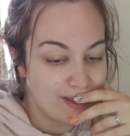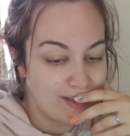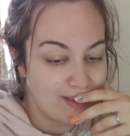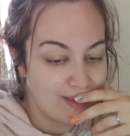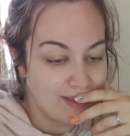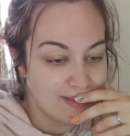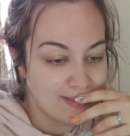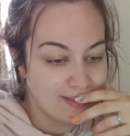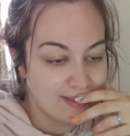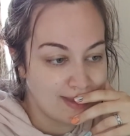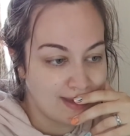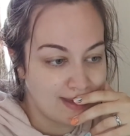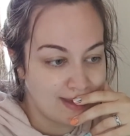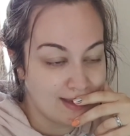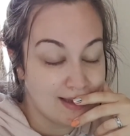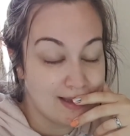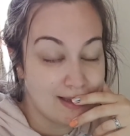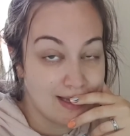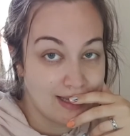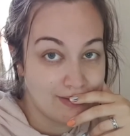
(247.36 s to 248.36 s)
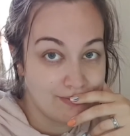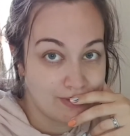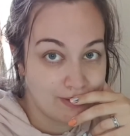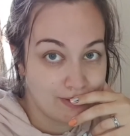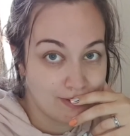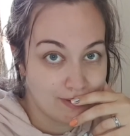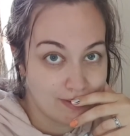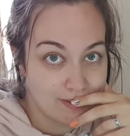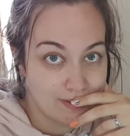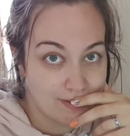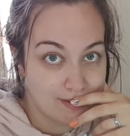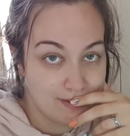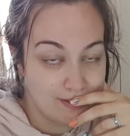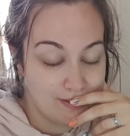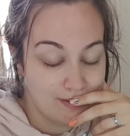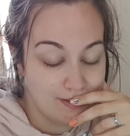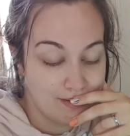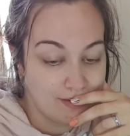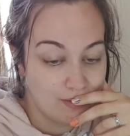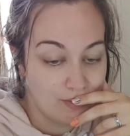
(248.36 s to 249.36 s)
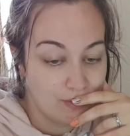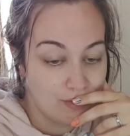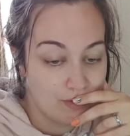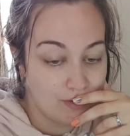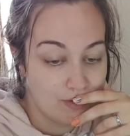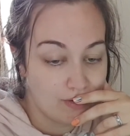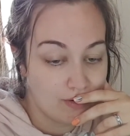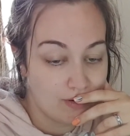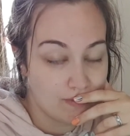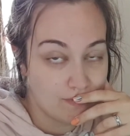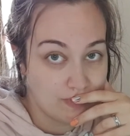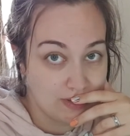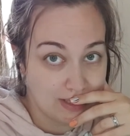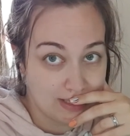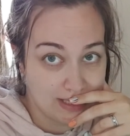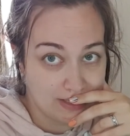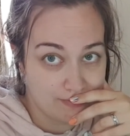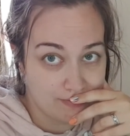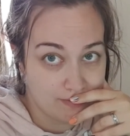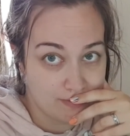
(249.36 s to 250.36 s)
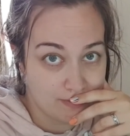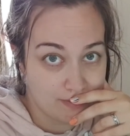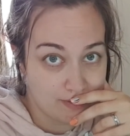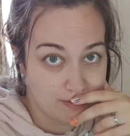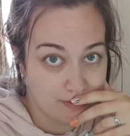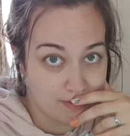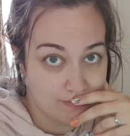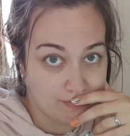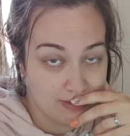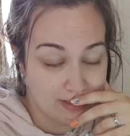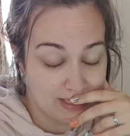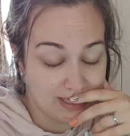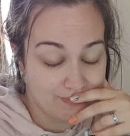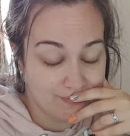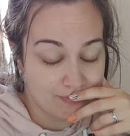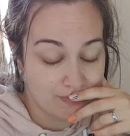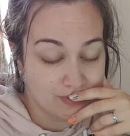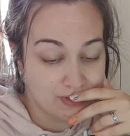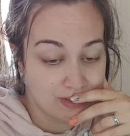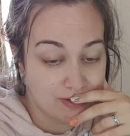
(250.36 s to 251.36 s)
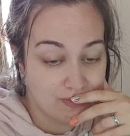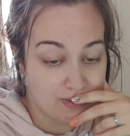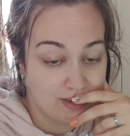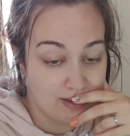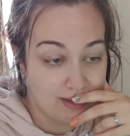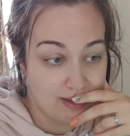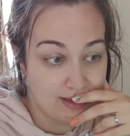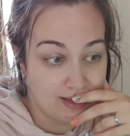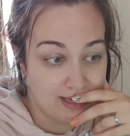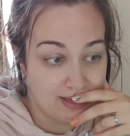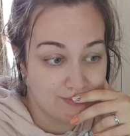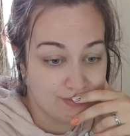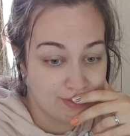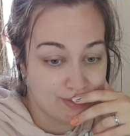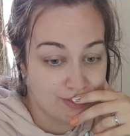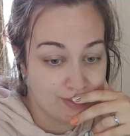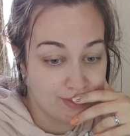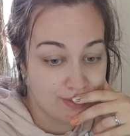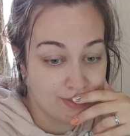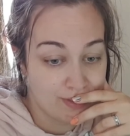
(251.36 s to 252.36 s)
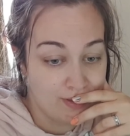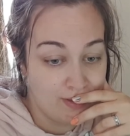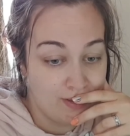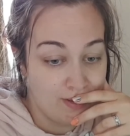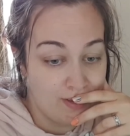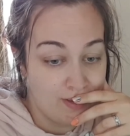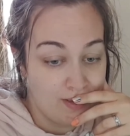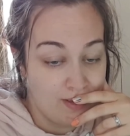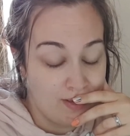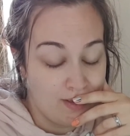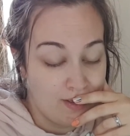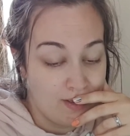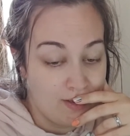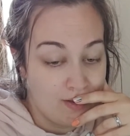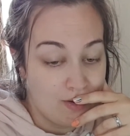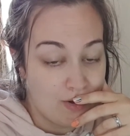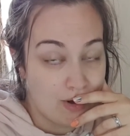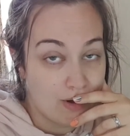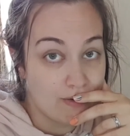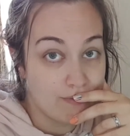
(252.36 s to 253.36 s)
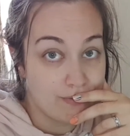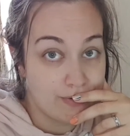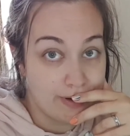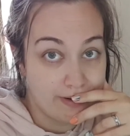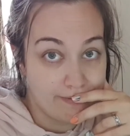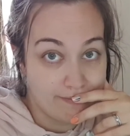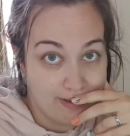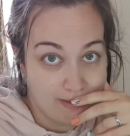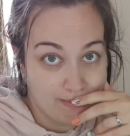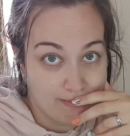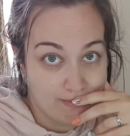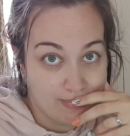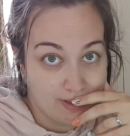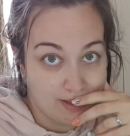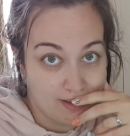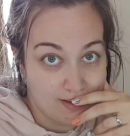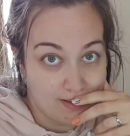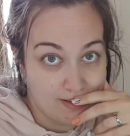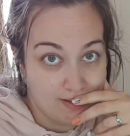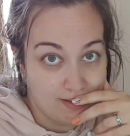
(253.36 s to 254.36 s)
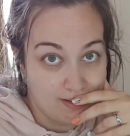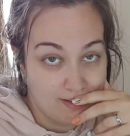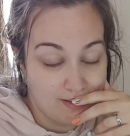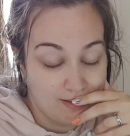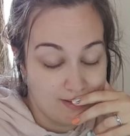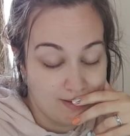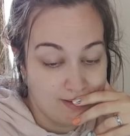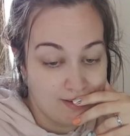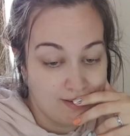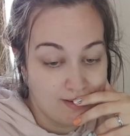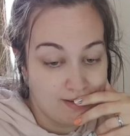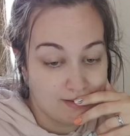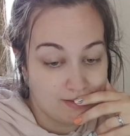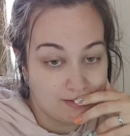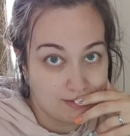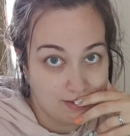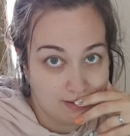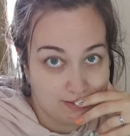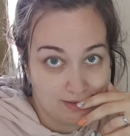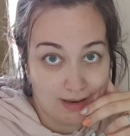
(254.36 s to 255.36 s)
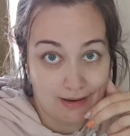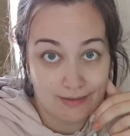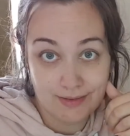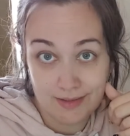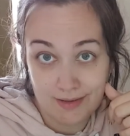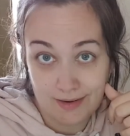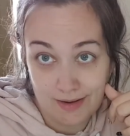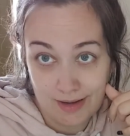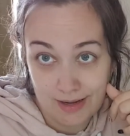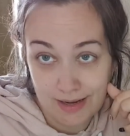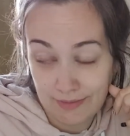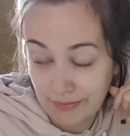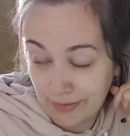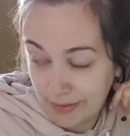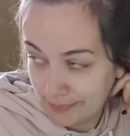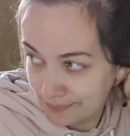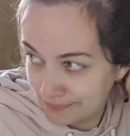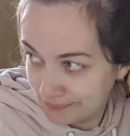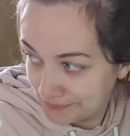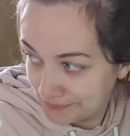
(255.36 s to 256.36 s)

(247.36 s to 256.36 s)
the 11th of the 11th of the 11th. So the 11th of November 2011.